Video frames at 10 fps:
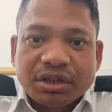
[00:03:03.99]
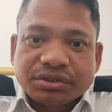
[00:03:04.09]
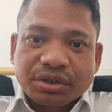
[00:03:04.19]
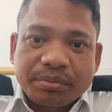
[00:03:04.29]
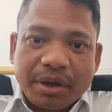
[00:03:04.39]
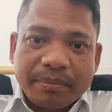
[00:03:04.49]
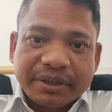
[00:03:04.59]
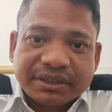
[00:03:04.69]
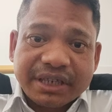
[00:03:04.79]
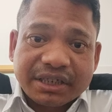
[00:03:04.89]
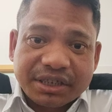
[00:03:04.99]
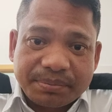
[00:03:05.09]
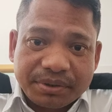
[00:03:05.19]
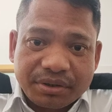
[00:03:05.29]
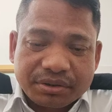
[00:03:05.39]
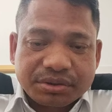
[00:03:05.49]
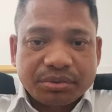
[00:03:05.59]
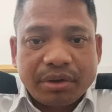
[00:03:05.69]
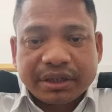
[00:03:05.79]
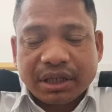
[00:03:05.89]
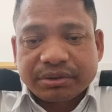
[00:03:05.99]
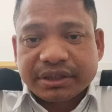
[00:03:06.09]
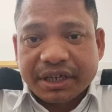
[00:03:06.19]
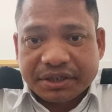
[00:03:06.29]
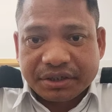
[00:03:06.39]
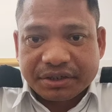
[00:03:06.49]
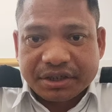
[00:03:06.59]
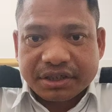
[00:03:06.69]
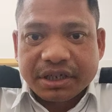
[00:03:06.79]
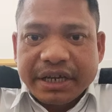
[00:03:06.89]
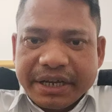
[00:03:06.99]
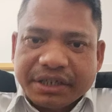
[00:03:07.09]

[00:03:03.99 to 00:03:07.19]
some companies are given also 1,800.